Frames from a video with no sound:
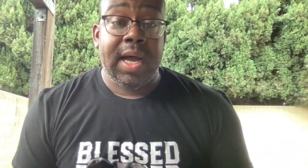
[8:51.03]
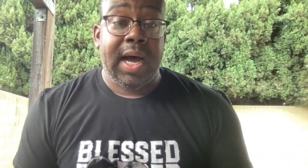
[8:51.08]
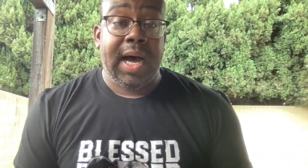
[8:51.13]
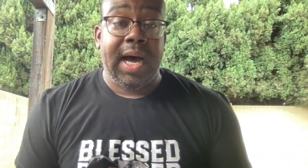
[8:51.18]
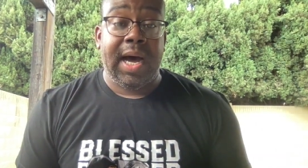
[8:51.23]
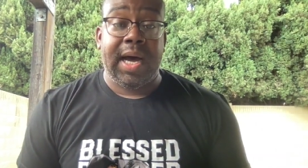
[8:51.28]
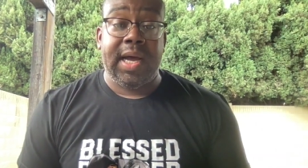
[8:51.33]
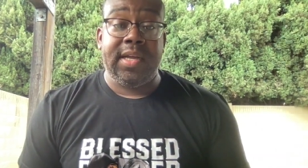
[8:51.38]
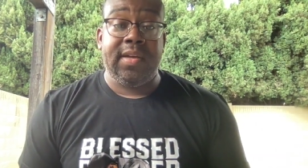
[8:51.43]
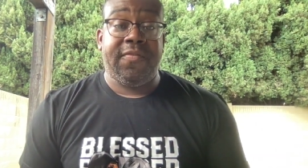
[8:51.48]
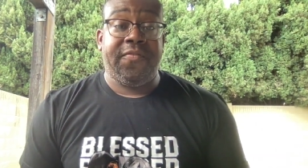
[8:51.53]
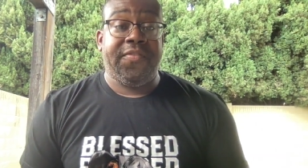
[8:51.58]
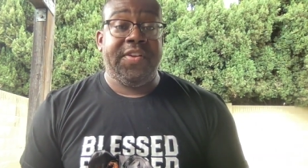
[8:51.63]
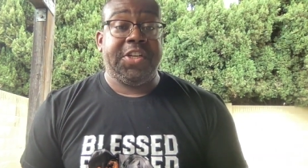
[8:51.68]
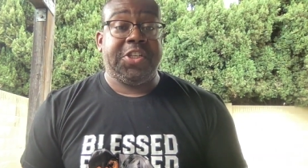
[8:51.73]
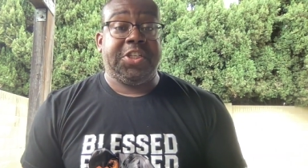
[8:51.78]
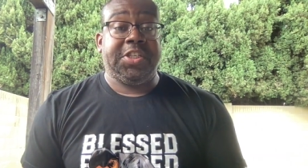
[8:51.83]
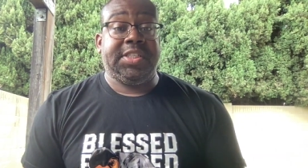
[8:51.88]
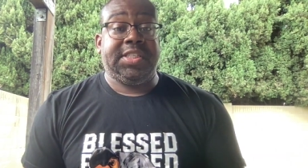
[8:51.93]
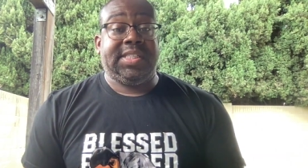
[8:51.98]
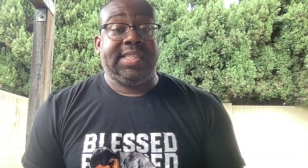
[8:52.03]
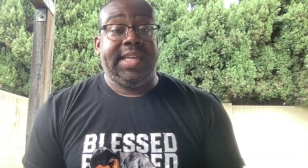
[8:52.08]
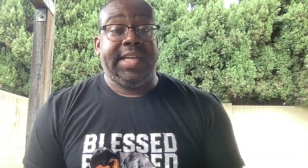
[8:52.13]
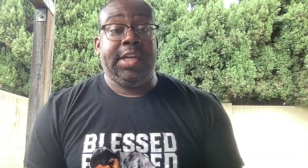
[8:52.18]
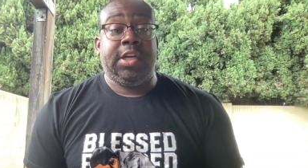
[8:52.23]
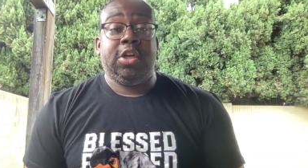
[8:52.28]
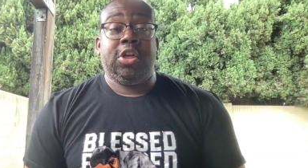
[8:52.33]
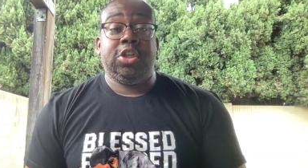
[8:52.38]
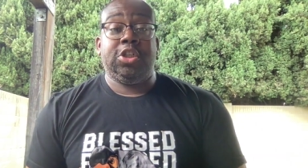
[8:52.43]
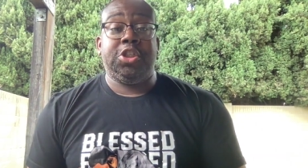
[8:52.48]
high
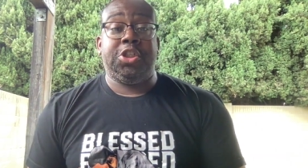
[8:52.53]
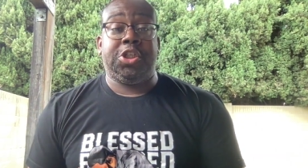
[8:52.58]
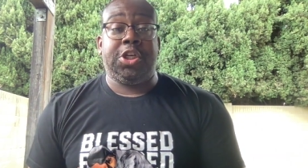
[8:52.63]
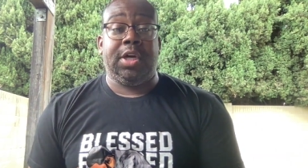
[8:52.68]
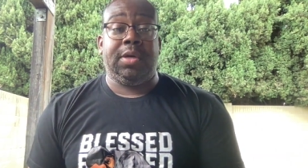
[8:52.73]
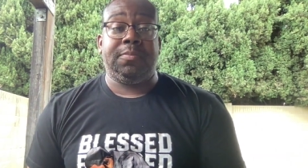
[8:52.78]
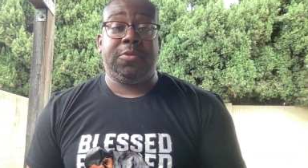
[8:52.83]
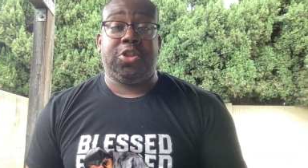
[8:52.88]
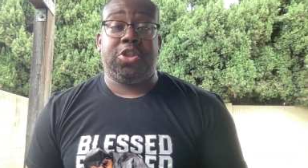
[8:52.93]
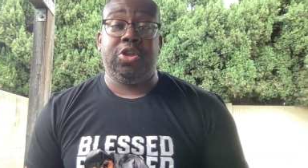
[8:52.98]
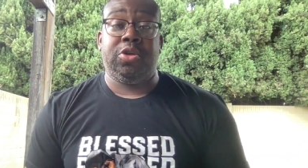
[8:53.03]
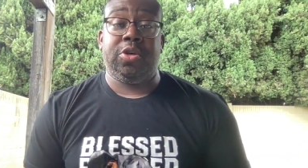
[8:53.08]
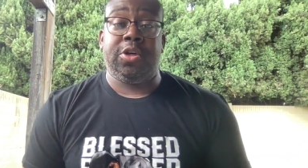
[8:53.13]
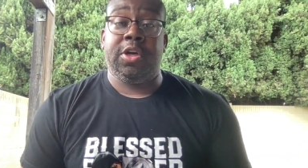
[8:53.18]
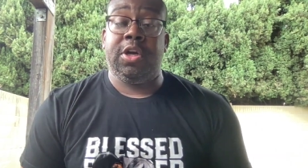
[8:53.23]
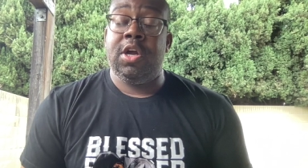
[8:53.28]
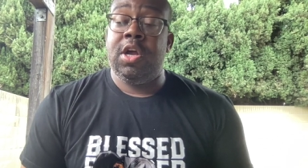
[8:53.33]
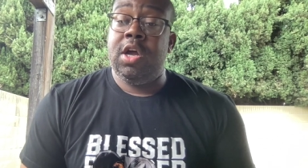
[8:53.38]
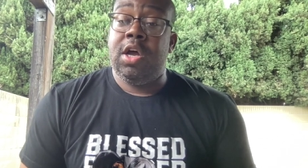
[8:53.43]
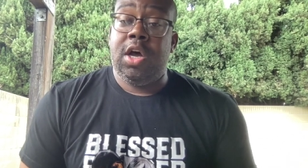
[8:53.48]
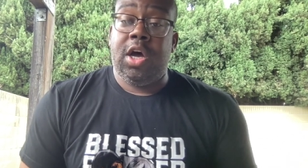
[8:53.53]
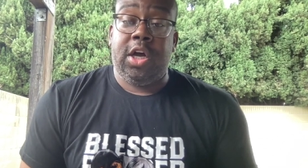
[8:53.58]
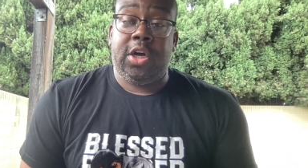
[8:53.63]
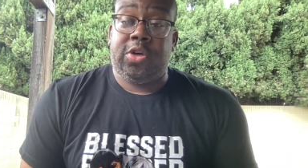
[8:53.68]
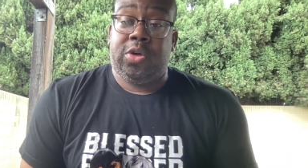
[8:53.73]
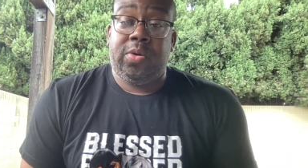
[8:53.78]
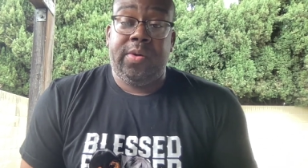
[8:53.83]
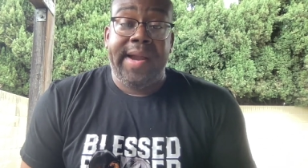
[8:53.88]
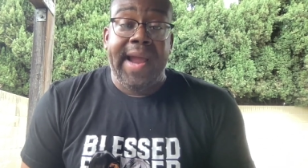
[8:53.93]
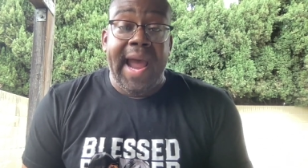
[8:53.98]
efficiency jump shooter, a
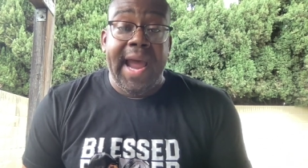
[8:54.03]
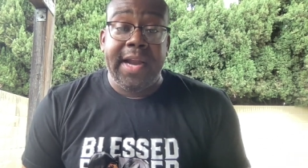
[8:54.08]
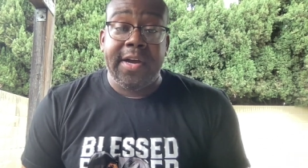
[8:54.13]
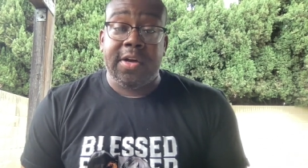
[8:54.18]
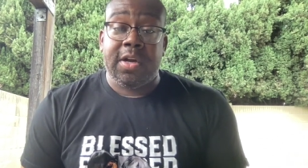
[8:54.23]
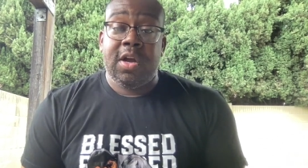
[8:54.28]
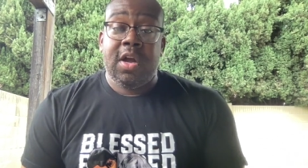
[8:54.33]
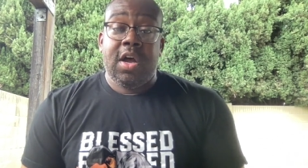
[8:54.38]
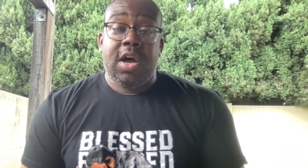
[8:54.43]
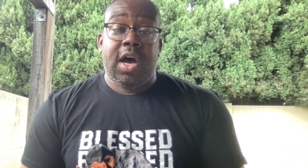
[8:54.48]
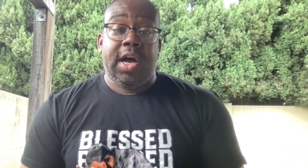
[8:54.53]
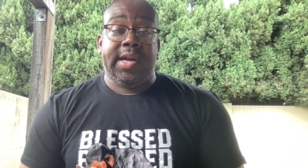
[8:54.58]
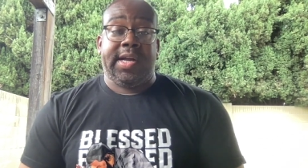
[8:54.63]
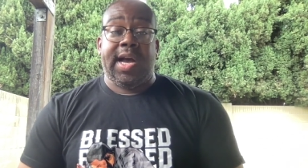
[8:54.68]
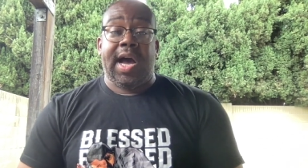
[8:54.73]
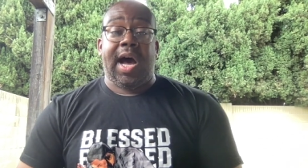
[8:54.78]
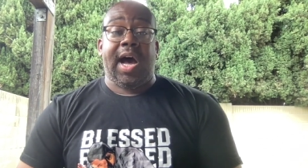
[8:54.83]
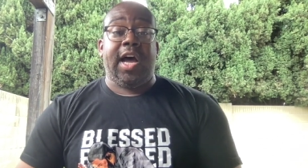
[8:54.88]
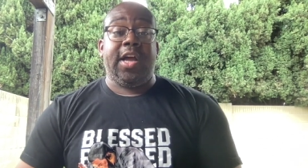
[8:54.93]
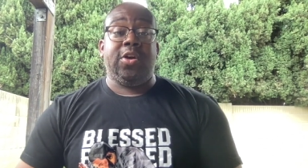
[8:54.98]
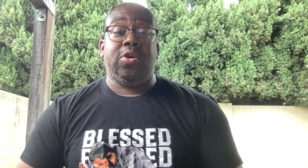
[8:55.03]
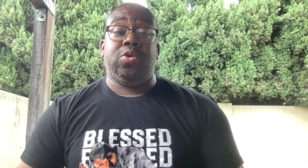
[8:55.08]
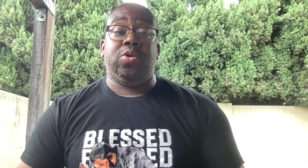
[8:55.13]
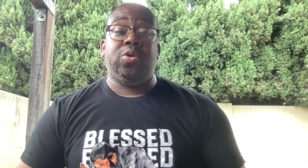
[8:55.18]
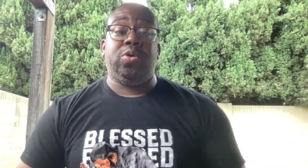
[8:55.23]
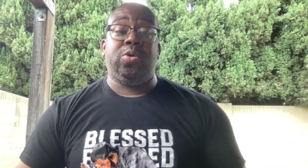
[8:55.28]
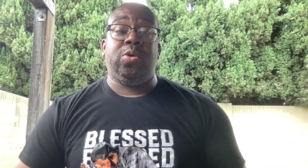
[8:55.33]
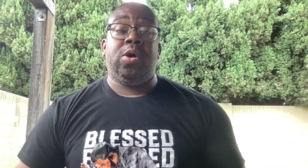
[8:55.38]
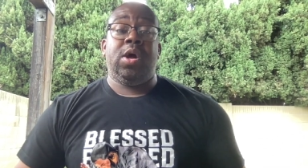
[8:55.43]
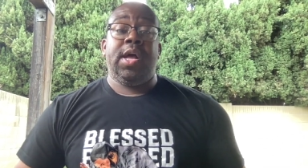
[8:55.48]
creator, a guy
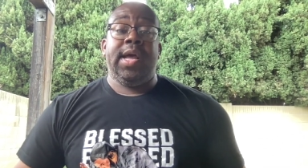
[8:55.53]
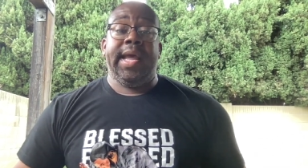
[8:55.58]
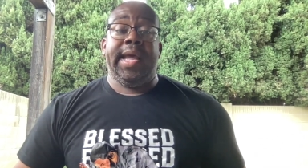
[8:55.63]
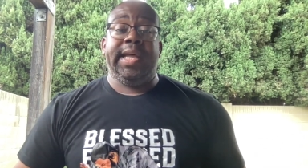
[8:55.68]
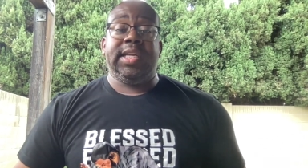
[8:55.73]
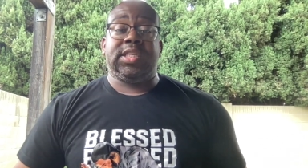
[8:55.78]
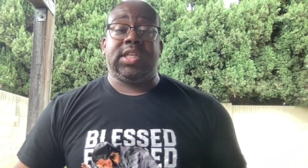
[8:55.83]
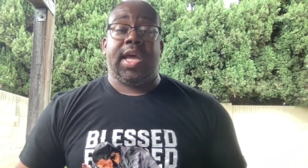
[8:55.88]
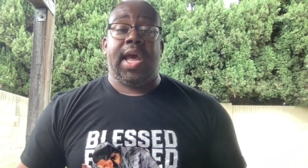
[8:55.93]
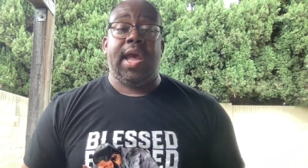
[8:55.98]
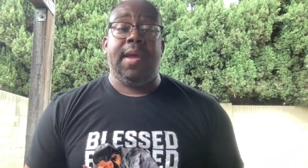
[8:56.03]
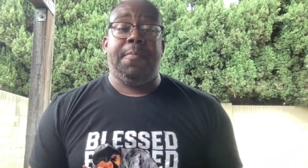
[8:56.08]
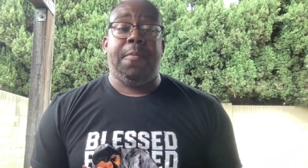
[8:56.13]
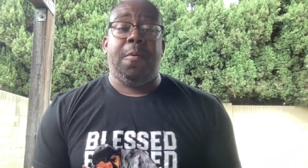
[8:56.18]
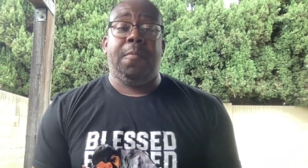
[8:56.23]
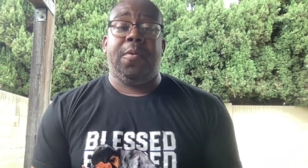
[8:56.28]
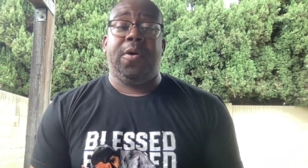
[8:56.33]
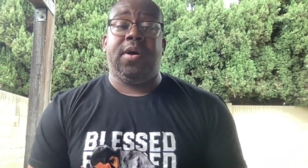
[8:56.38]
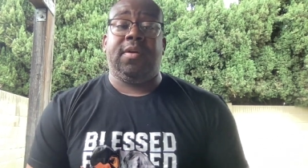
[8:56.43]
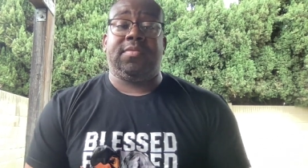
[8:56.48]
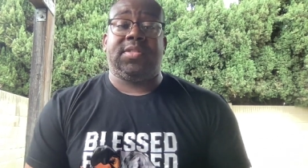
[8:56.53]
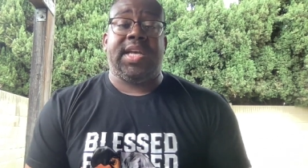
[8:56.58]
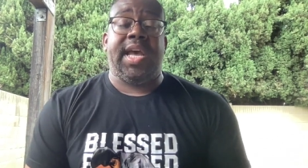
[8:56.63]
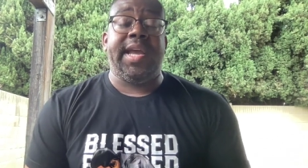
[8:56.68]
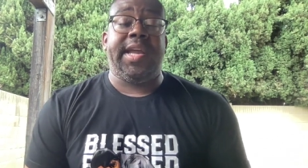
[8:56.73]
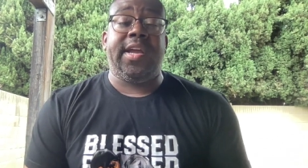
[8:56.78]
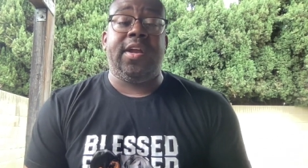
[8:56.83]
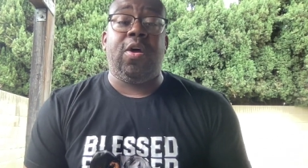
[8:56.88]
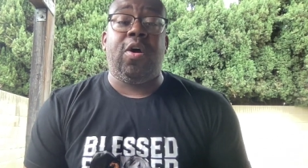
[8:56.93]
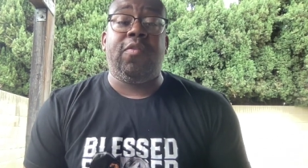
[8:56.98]
who is capable of
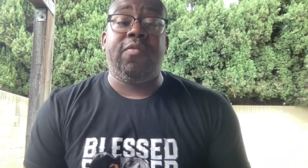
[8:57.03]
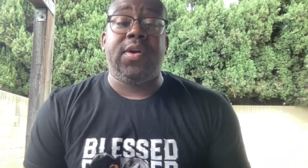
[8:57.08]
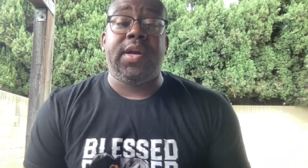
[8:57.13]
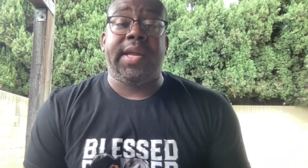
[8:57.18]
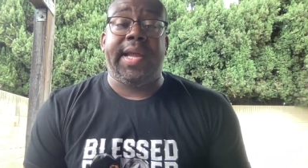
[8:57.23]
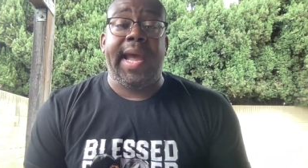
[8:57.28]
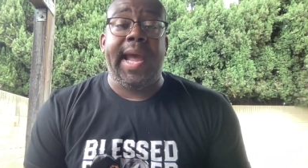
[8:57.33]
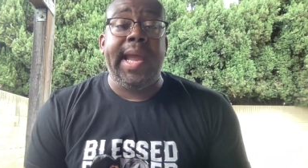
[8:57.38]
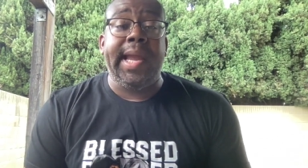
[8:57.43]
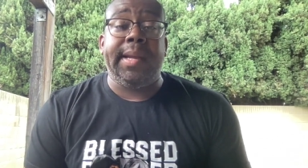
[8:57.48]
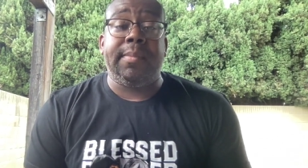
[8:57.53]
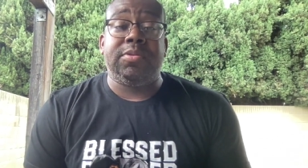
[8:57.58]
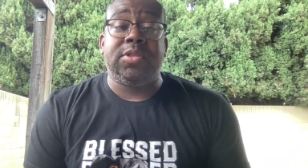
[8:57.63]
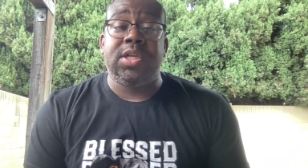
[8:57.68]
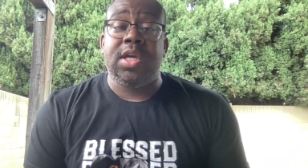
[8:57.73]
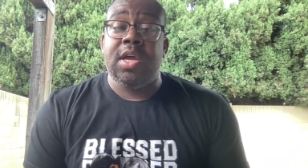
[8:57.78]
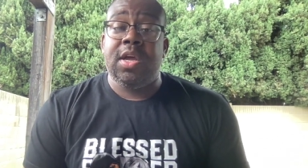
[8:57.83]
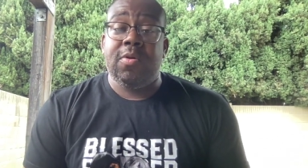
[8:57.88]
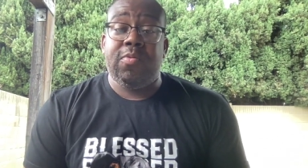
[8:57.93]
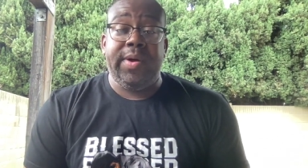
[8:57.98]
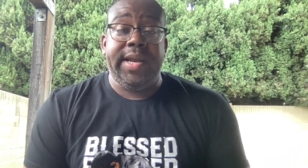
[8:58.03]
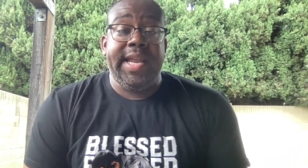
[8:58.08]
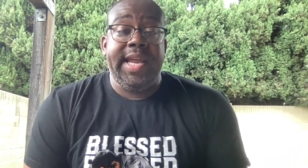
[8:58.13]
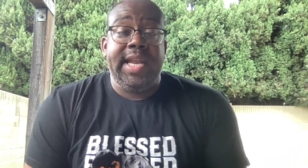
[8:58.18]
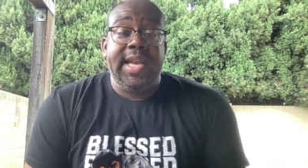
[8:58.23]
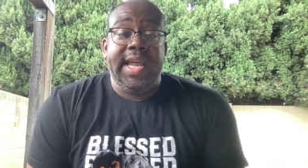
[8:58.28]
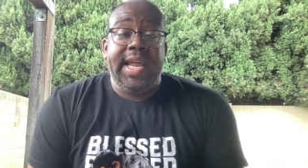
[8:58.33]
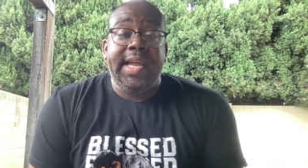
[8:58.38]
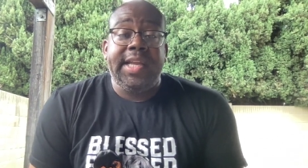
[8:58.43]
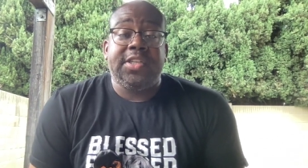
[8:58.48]
taking over games when he
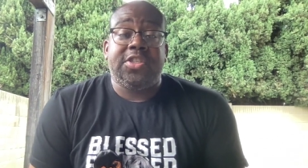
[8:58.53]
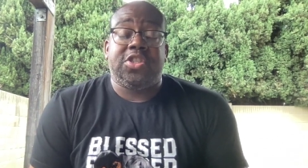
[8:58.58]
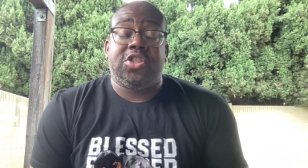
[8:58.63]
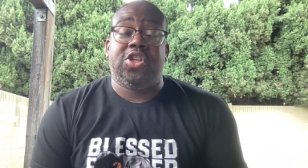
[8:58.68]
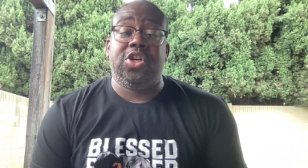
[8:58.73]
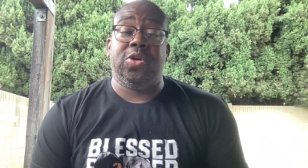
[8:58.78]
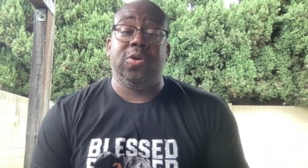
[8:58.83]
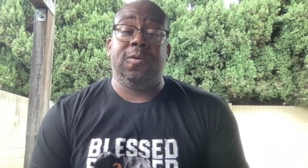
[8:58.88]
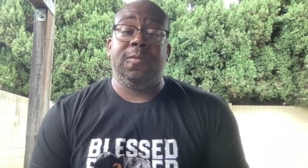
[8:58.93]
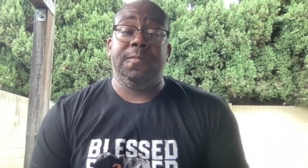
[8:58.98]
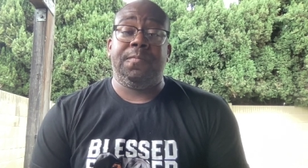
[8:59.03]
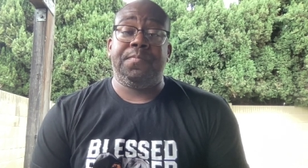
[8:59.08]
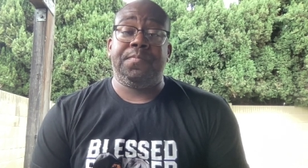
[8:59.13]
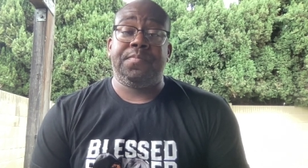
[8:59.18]
needs to.